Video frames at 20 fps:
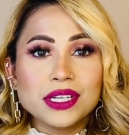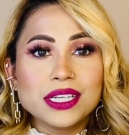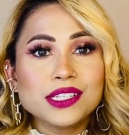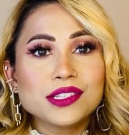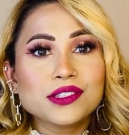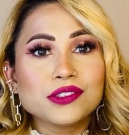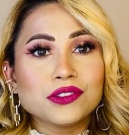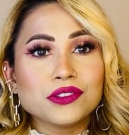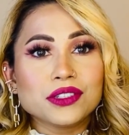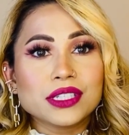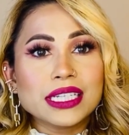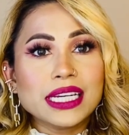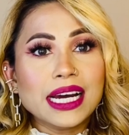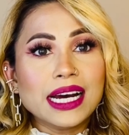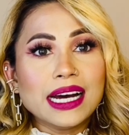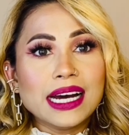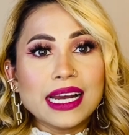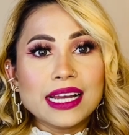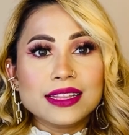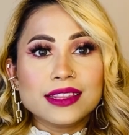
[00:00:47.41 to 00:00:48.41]
So yeah,
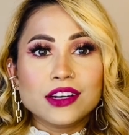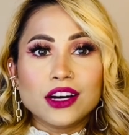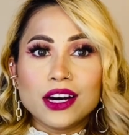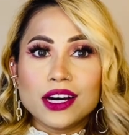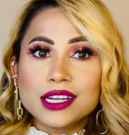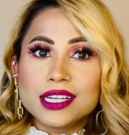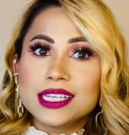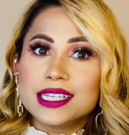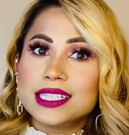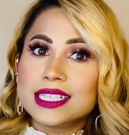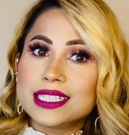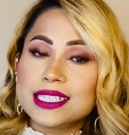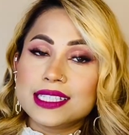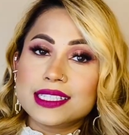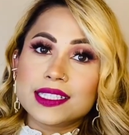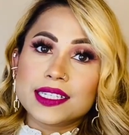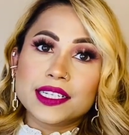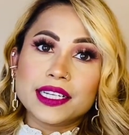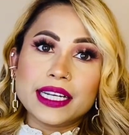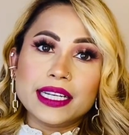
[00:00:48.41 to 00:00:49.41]
I thought this is a
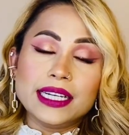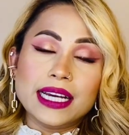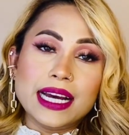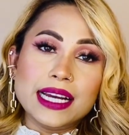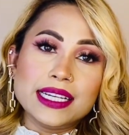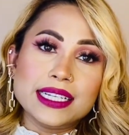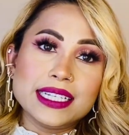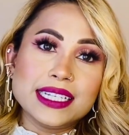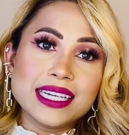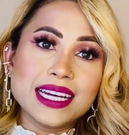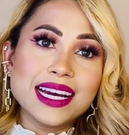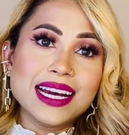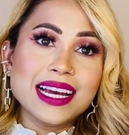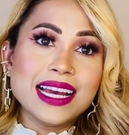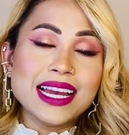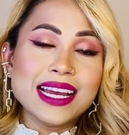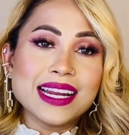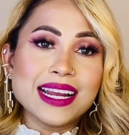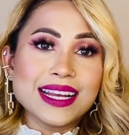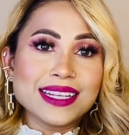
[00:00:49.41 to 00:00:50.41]
great idea
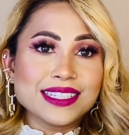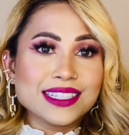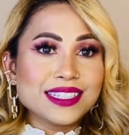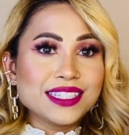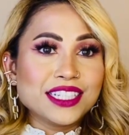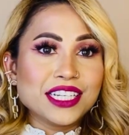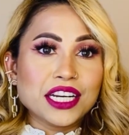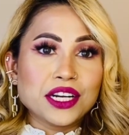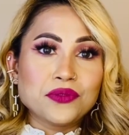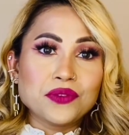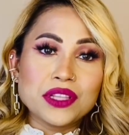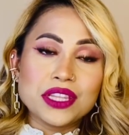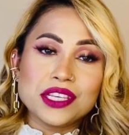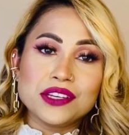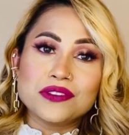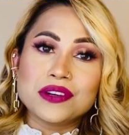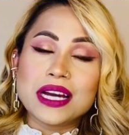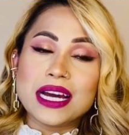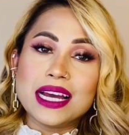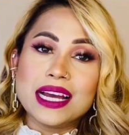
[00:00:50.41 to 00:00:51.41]
and I just share with you
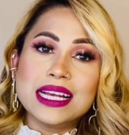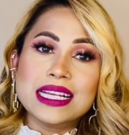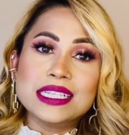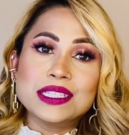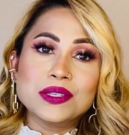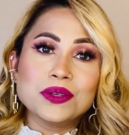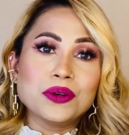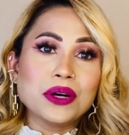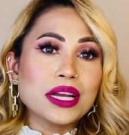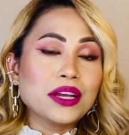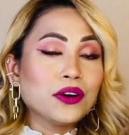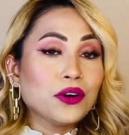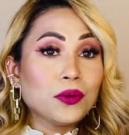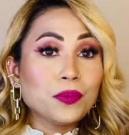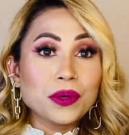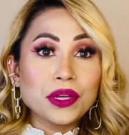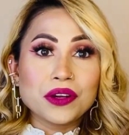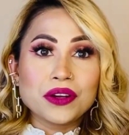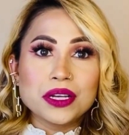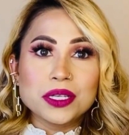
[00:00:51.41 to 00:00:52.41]
guys. So I hope
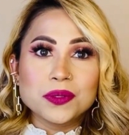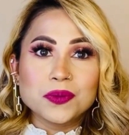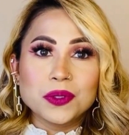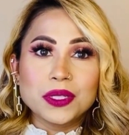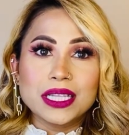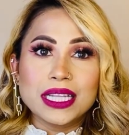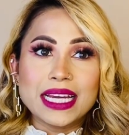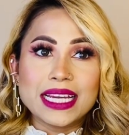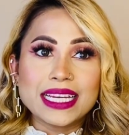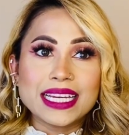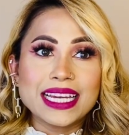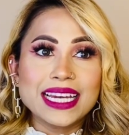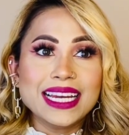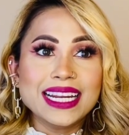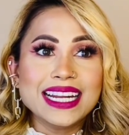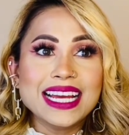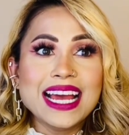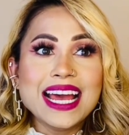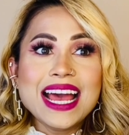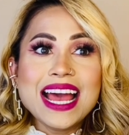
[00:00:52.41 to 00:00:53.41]
you guys will like it.
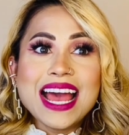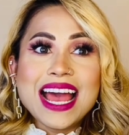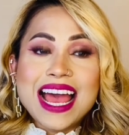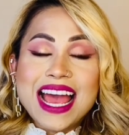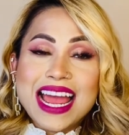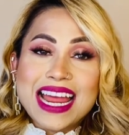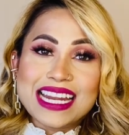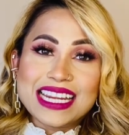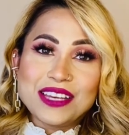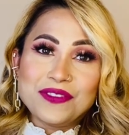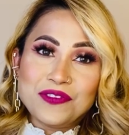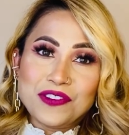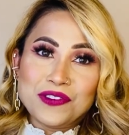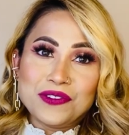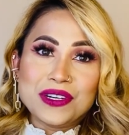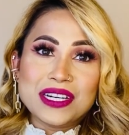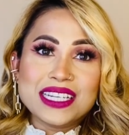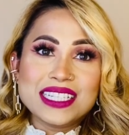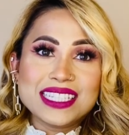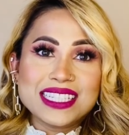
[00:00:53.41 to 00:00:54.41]
And if you want
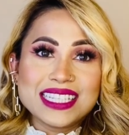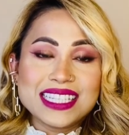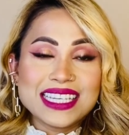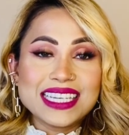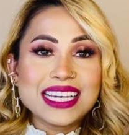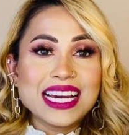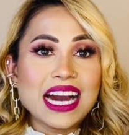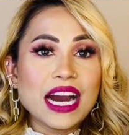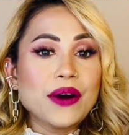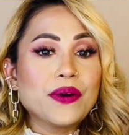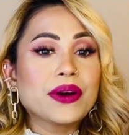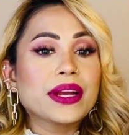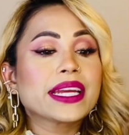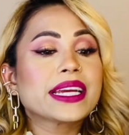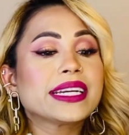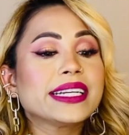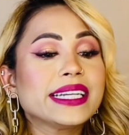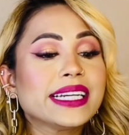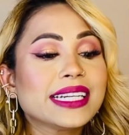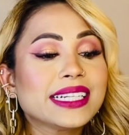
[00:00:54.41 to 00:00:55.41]
to see how I
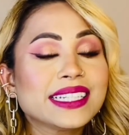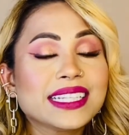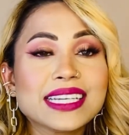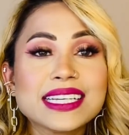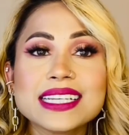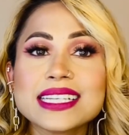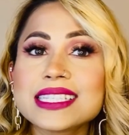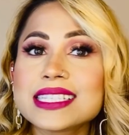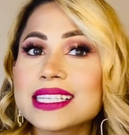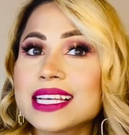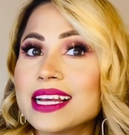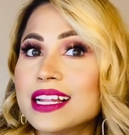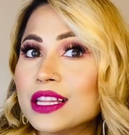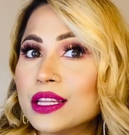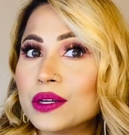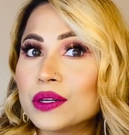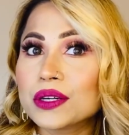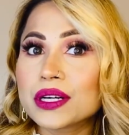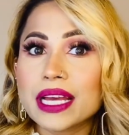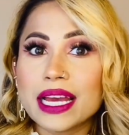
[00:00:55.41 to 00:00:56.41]
create this
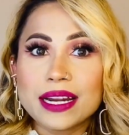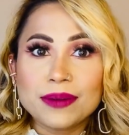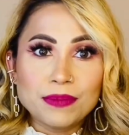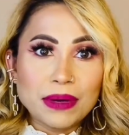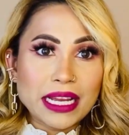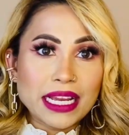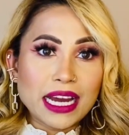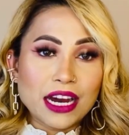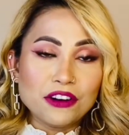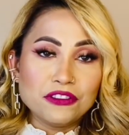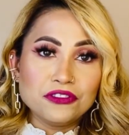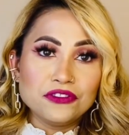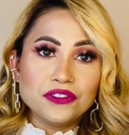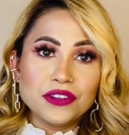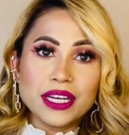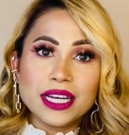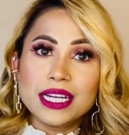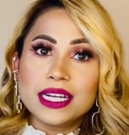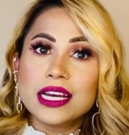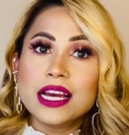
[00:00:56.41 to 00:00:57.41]
look and my
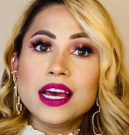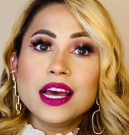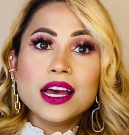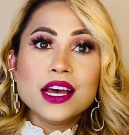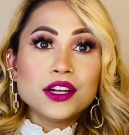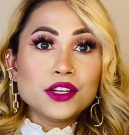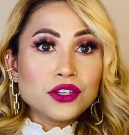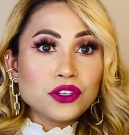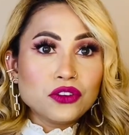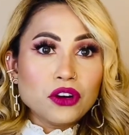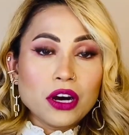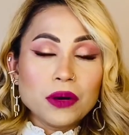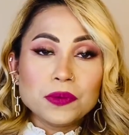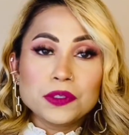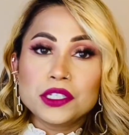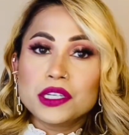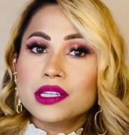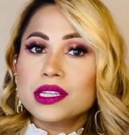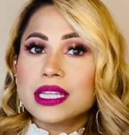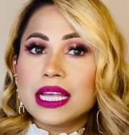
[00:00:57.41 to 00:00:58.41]
outfit, two
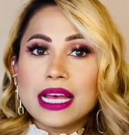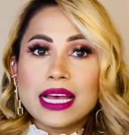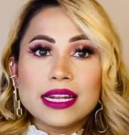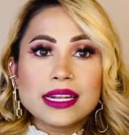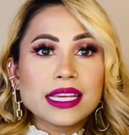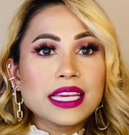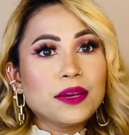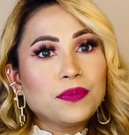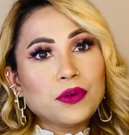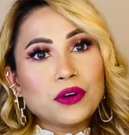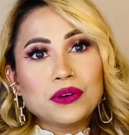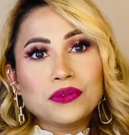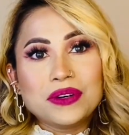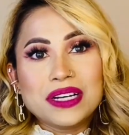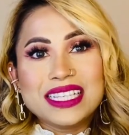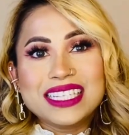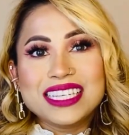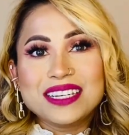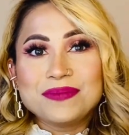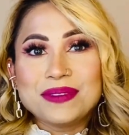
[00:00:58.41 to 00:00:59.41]
options, then keep on
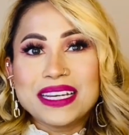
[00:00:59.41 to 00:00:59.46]
watching me.